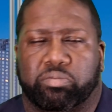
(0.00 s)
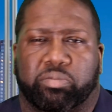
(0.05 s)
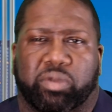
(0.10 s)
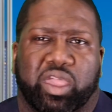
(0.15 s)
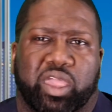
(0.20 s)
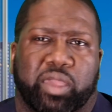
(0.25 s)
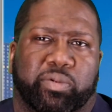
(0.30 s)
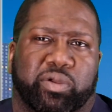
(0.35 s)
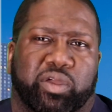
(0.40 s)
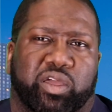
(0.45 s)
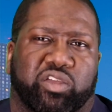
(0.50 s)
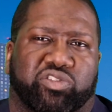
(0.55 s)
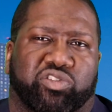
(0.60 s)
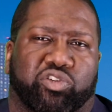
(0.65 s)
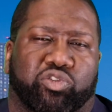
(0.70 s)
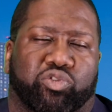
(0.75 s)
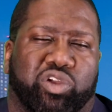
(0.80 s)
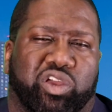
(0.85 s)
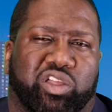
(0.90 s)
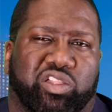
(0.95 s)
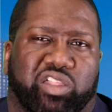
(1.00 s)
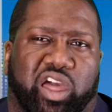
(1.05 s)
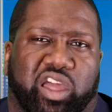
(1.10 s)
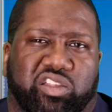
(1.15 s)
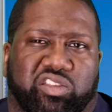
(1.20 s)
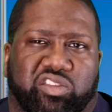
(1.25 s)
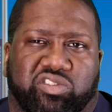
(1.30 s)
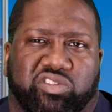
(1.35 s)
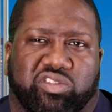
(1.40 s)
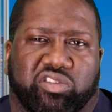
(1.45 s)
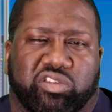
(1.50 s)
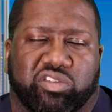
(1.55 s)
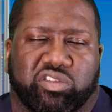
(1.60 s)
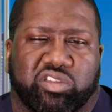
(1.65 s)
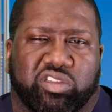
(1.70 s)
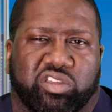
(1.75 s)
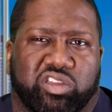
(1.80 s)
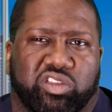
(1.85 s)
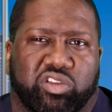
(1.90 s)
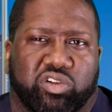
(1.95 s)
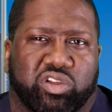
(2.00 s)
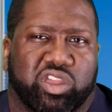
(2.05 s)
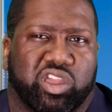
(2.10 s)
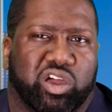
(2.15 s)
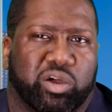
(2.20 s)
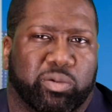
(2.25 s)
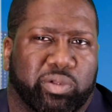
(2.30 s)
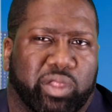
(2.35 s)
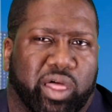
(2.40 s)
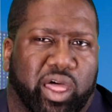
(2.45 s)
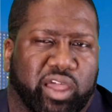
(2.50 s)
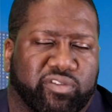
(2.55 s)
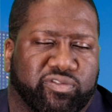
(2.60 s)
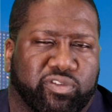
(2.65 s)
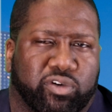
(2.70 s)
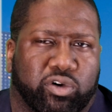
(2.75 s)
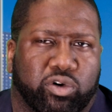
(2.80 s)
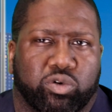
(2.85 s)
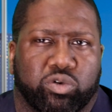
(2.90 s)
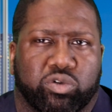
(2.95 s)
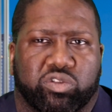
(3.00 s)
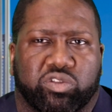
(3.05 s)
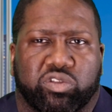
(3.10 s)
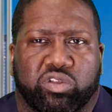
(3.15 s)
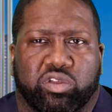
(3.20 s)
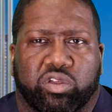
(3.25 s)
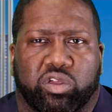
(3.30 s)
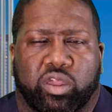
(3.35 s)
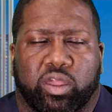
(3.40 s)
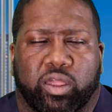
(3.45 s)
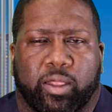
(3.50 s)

maybe it's a green light just to, you know, kill black folks,